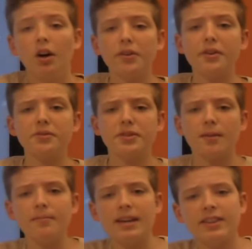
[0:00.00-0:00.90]
Although
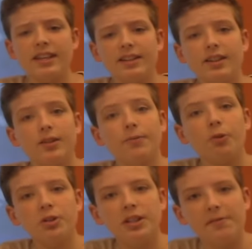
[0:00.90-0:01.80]
some may think that the
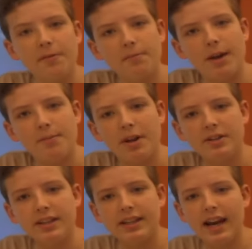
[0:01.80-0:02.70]
14th
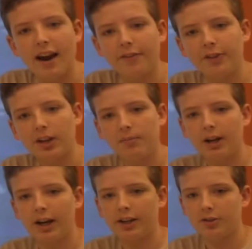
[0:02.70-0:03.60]
Amendment did the African
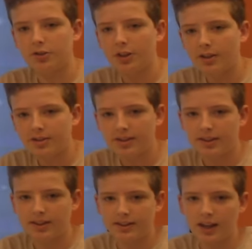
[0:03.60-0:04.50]
Americans
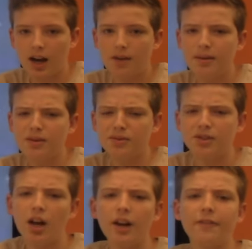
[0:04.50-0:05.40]
justice at the time, it was
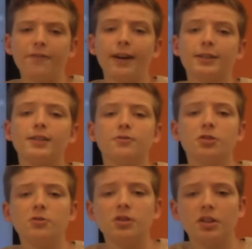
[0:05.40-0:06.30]
not effective
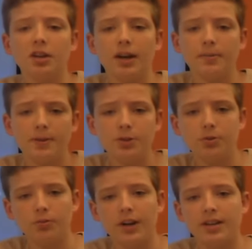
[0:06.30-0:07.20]
due to the
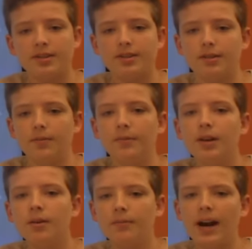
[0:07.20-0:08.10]
habitual racism
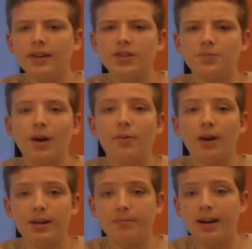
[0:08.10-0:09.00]
practiced by
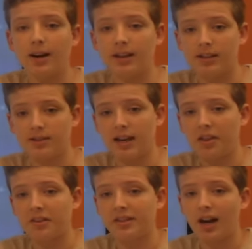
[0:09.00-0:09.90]
white Americans
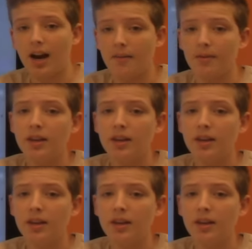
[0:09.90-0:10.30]
at the time.